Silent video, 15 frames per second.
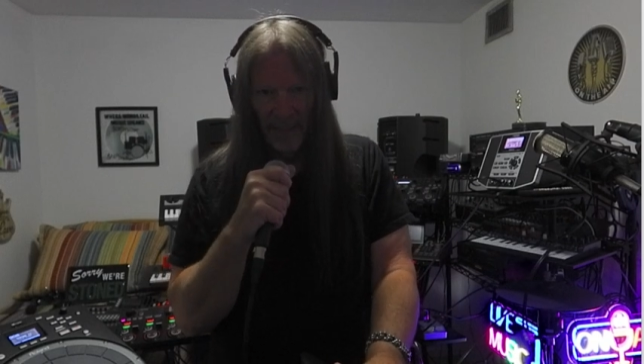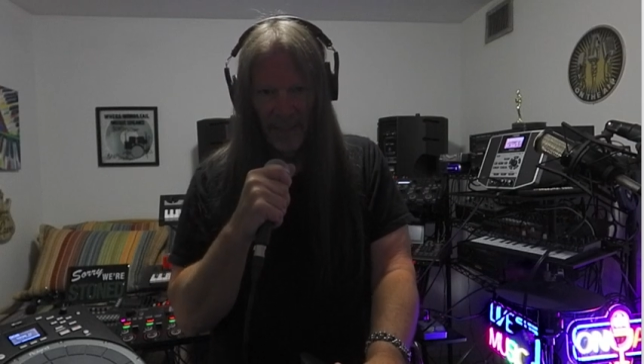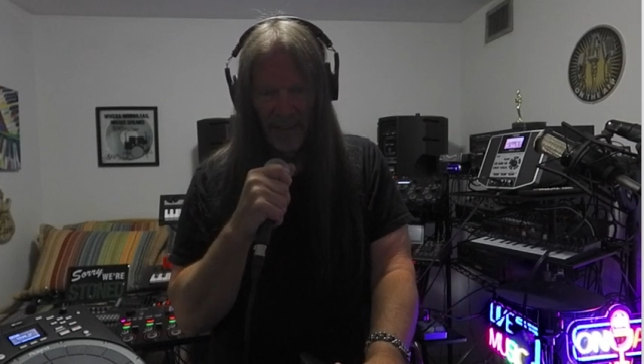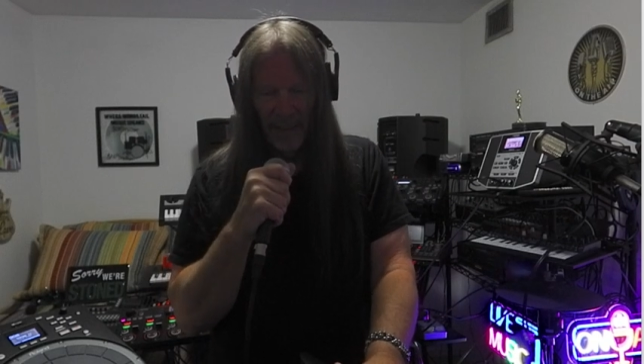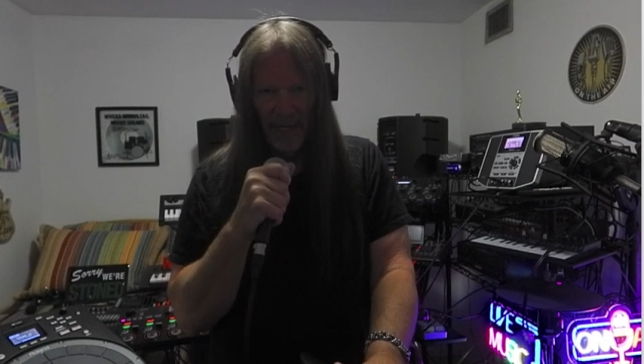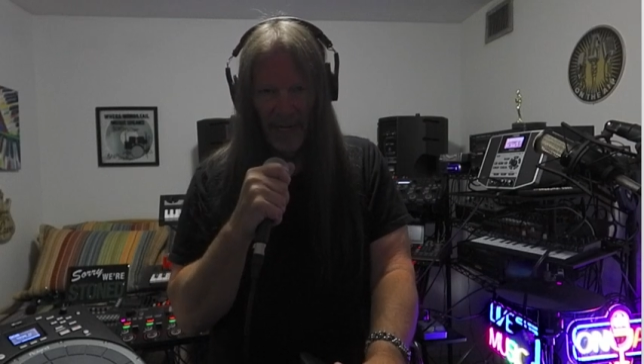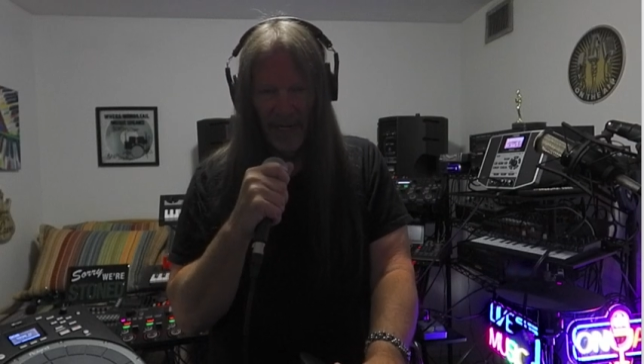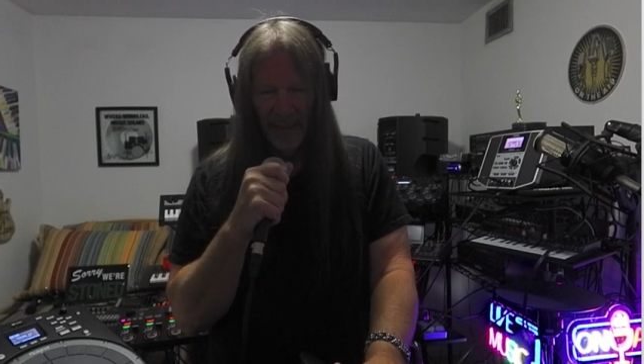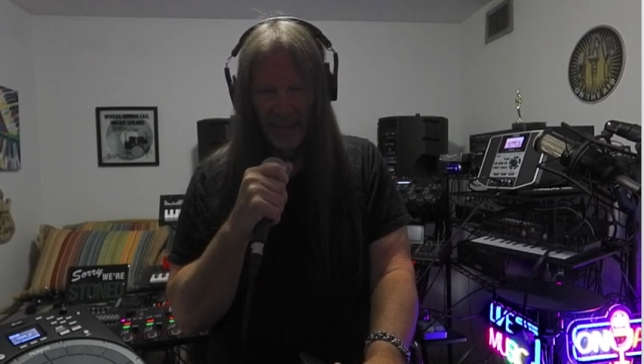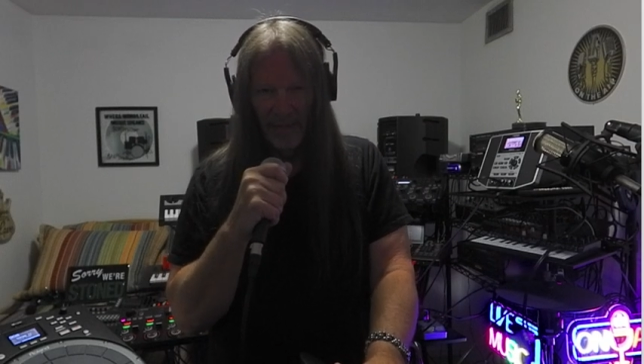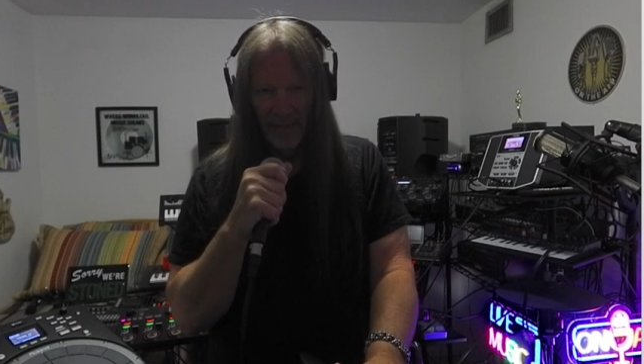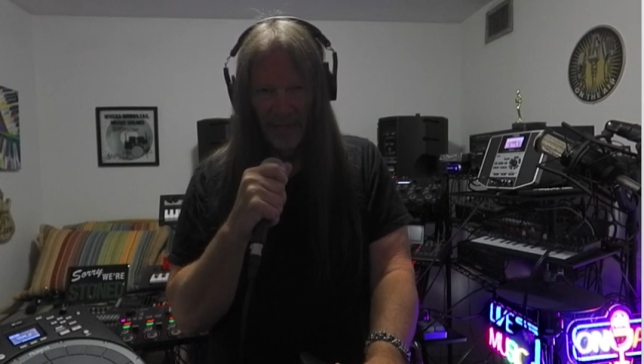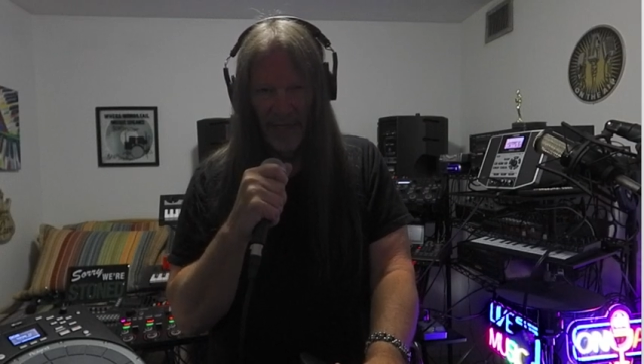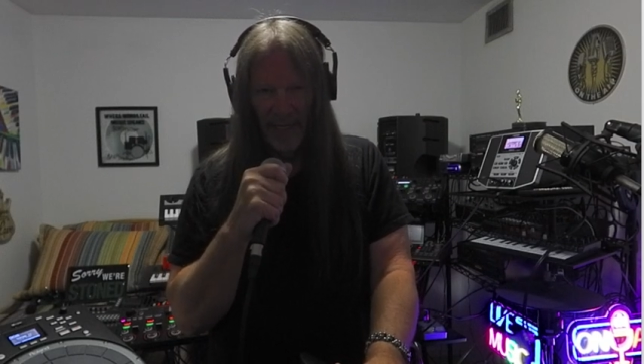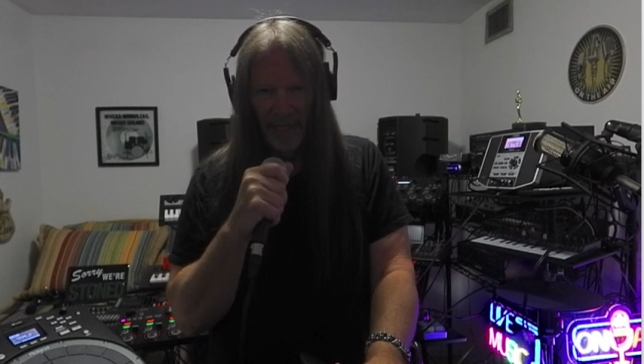uh, kind
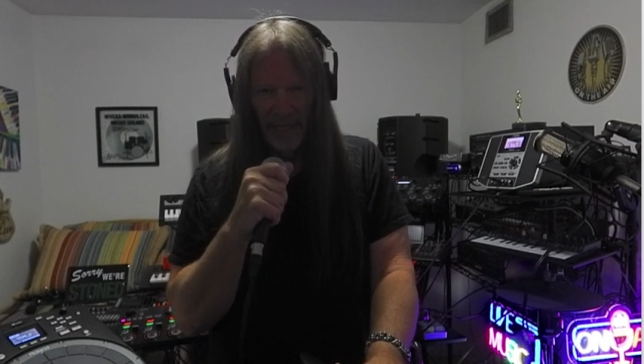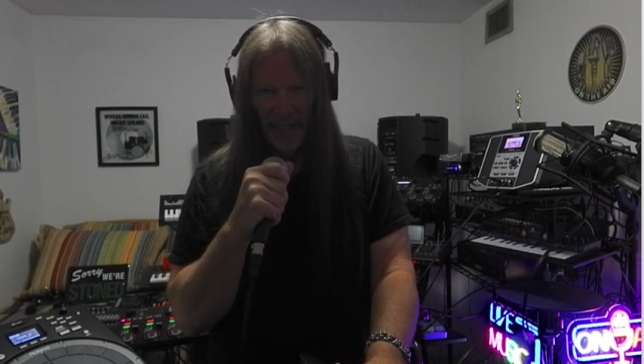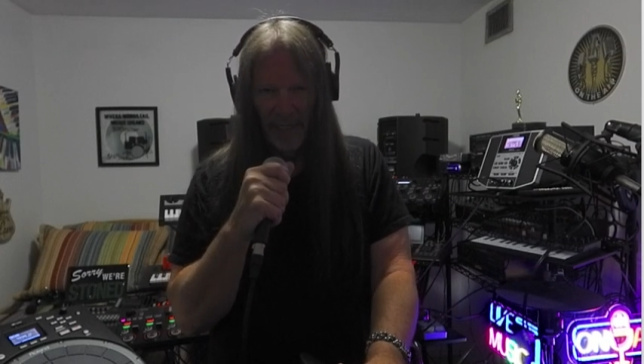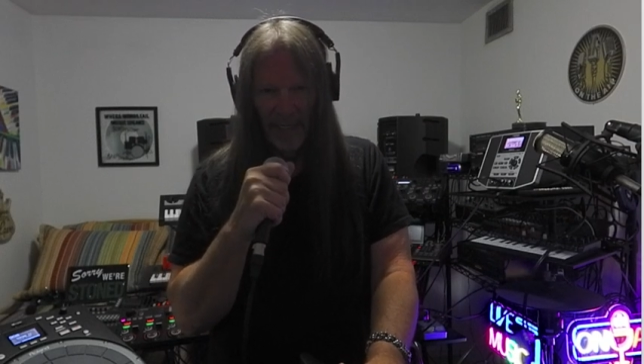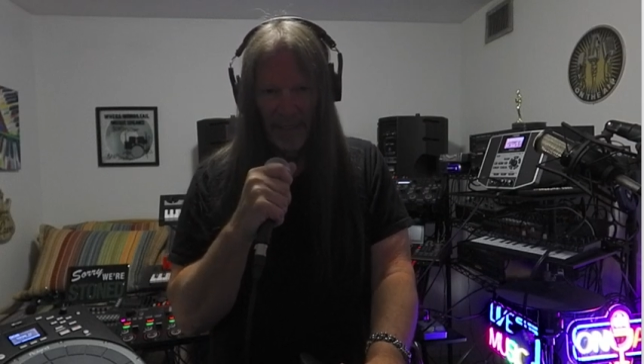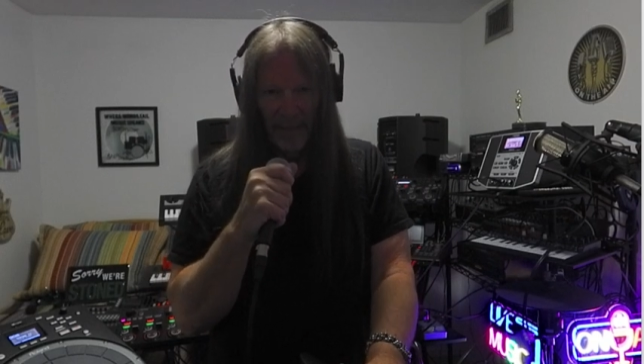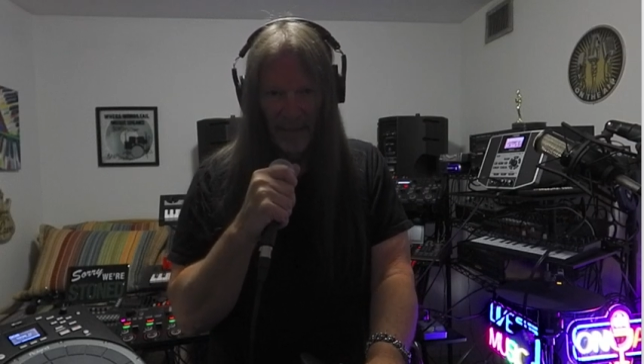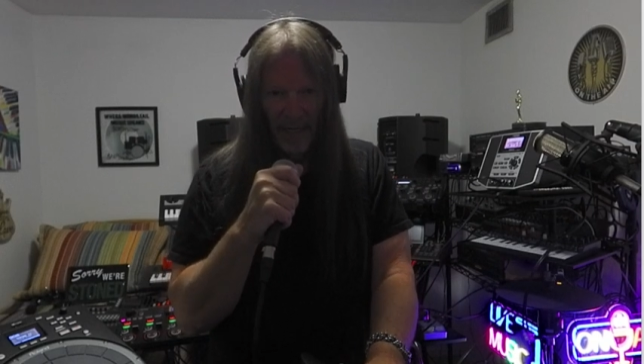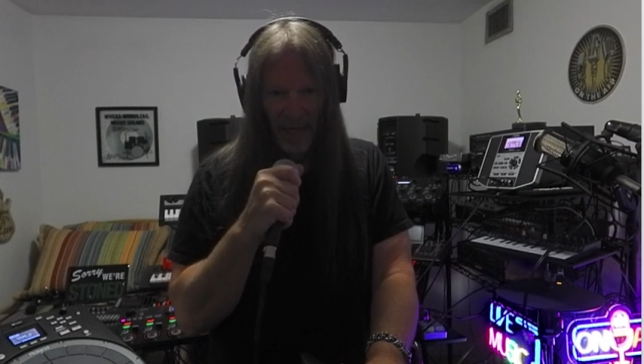of a uh,